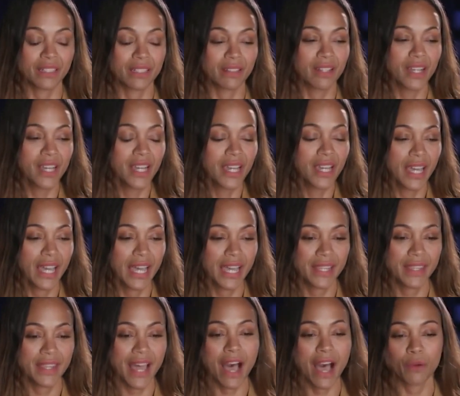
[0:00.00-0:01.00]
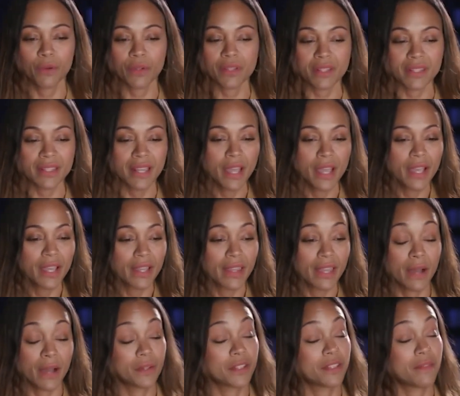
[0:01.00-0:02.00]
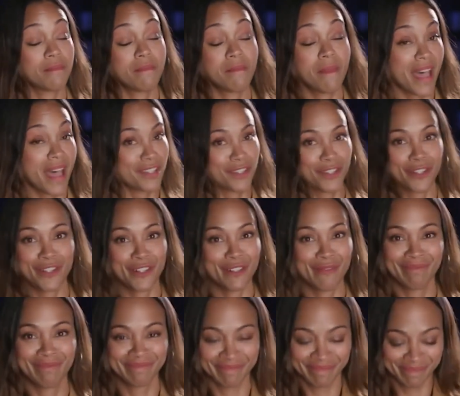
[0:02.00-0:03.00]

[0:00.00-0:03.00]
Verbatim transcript: And, and that, was, that was magical.